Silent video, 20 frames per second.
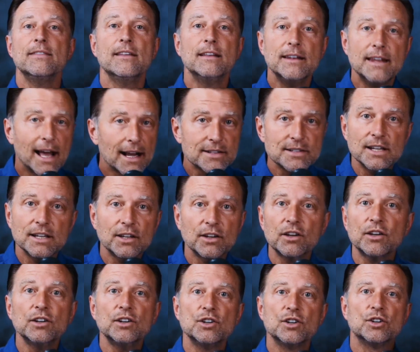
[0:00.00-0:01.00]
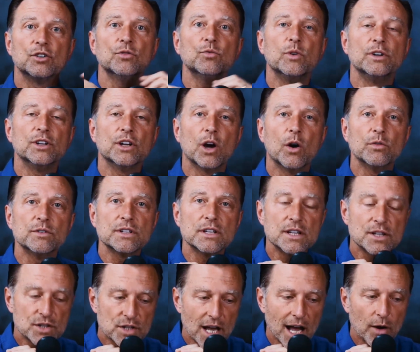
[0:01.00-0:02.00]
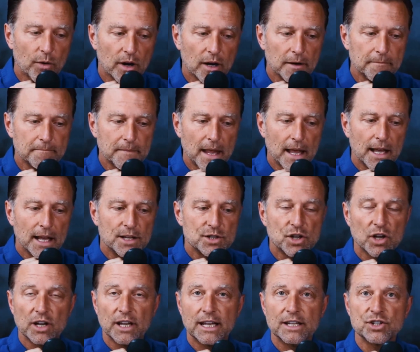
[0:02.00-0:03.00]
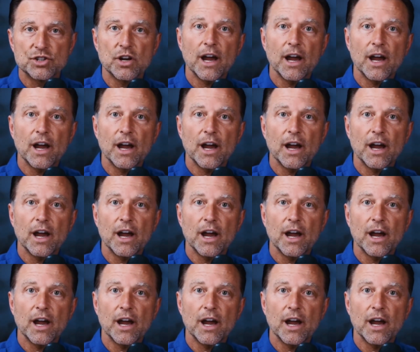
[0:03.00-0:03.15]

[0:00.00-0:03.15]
then the next thing you're going to do when you go into the shower is you're going to get